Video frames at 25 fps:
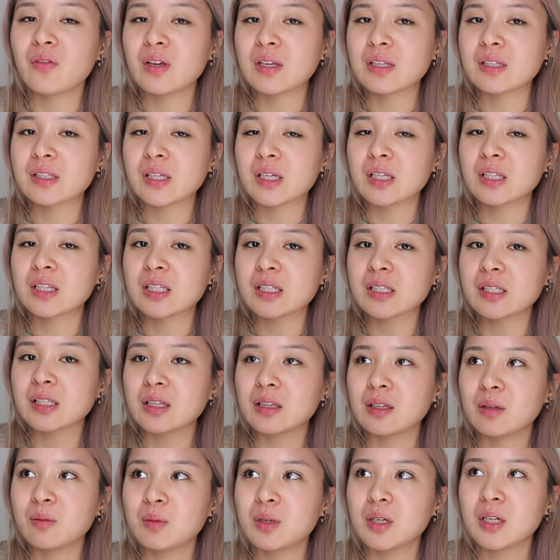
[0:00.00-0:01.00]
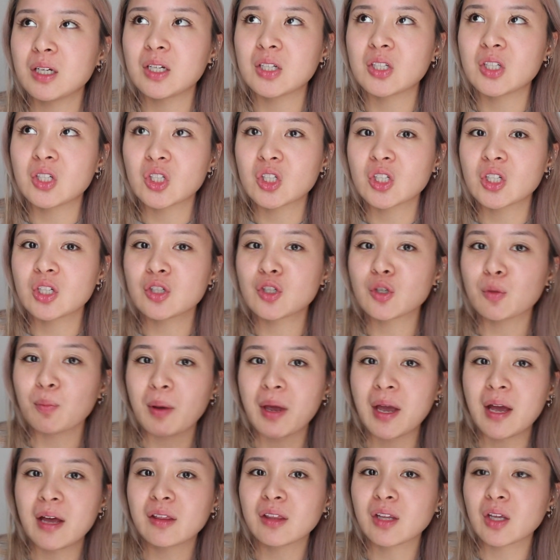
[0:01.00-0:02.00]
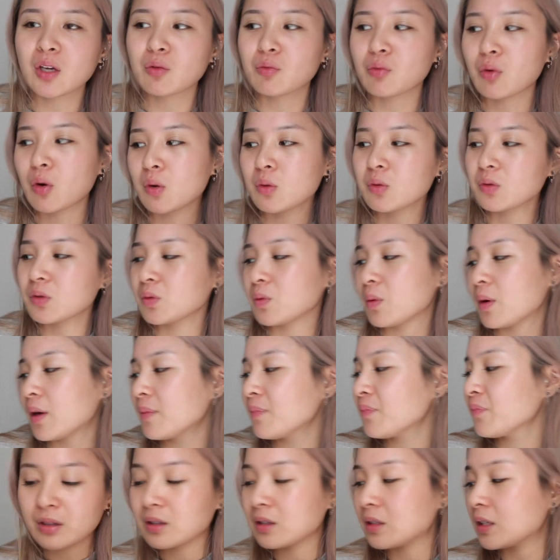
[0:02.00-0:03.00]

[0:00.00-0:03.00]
It's like this limited edition Japan like rose one.